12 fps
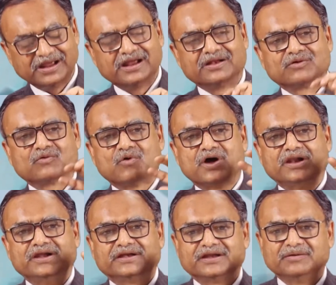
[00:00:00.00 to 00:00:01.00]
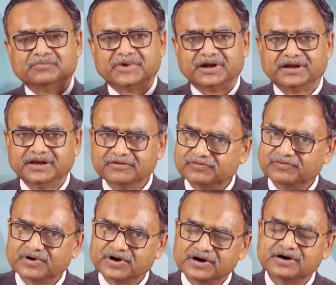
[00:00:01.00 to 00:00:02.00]
and quality may
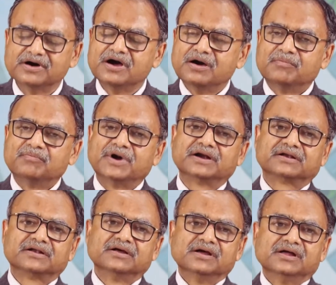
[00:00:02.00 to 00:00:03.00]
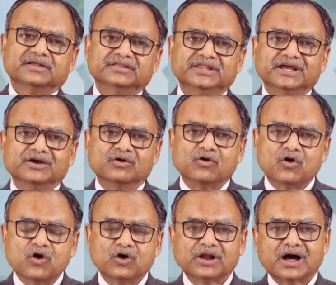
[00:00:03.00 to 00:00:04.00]
differ, but they
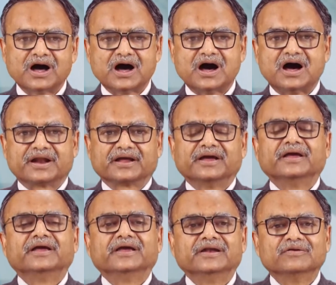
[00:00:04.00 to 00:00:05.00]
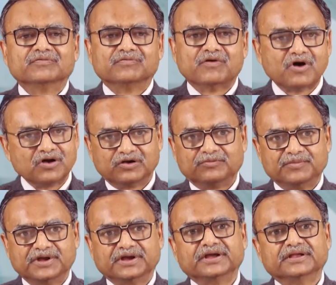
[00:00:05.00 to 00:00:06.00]
all are involved
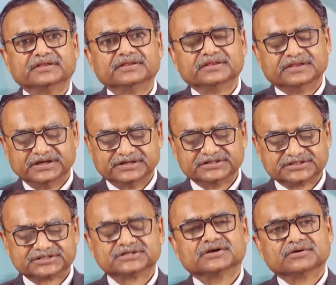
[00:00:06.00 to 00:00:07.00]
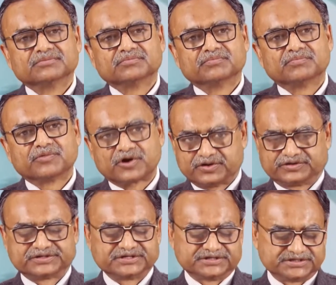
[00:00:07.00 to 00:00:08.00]
in this
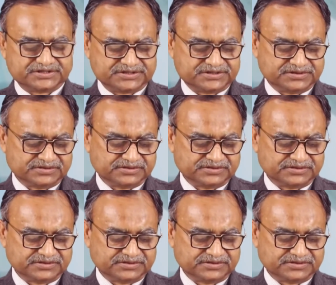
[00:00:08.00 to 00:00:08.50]
process.